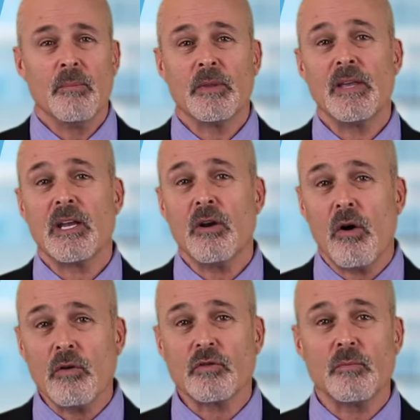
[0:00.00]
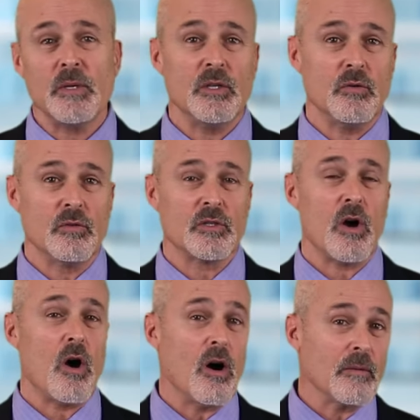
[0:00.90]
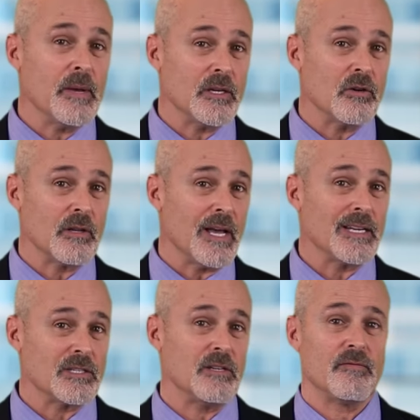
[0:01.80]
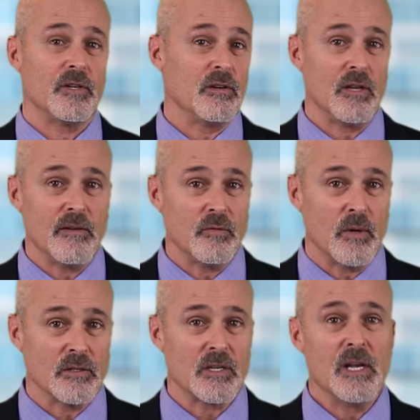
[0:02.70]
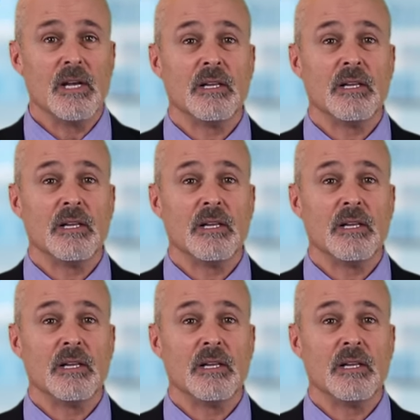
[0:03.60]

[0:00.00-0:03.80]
but they can also be used to augment your legacy for your loved ones,